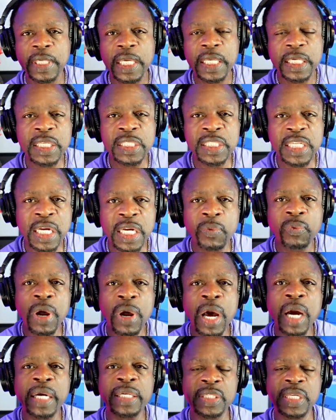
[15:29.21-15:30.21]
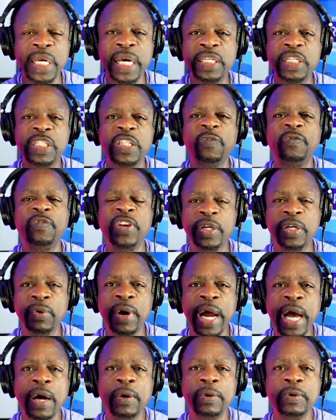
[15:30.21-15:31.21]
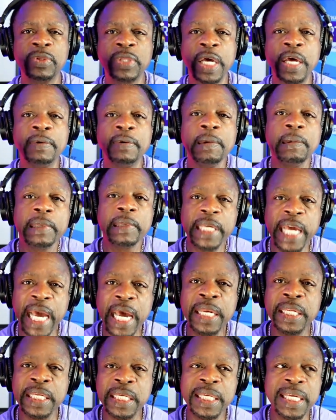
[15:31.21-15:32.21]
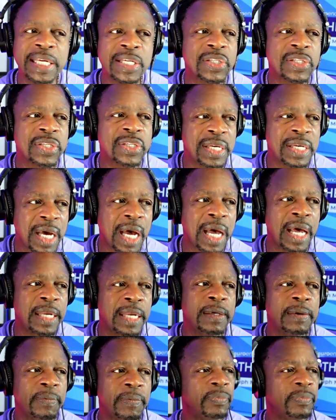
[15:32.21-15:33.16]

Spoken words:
It doesn't take a rocket scientist to figure out that candy is not,